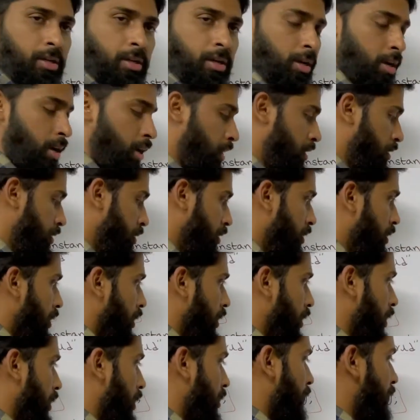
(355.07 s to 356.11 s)
Now
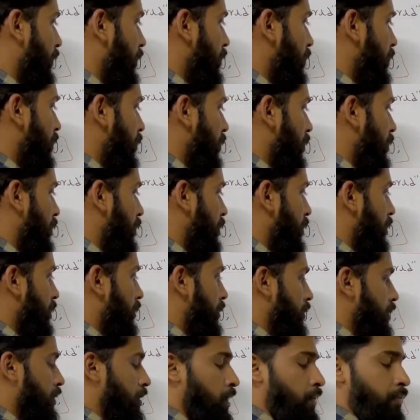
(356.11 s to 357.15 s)
if you
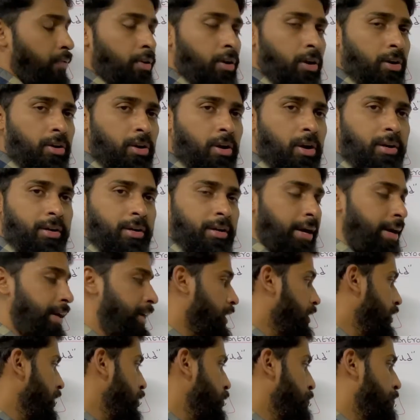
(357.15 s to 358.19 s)
are not
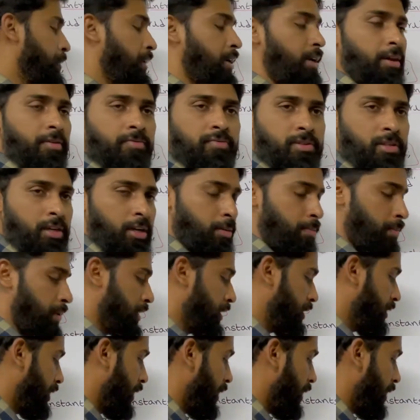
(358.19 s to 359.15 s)
writing this printf statement,